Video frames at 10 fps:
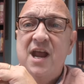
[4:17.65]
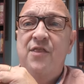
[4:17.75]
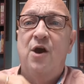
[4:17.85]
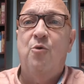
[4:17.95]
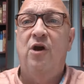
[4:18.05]

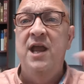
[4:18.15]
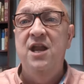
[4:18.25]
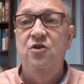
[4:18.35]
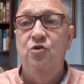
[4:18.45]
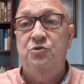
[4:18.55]
there were
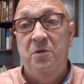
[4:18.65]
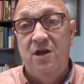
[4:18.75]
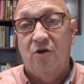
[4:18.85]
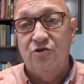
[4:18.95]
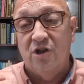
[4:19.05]
Hindu
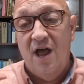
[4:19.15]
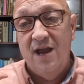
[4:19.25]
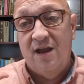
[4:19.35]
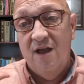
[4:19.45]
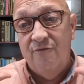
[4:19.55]
speakers
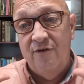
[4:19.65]
like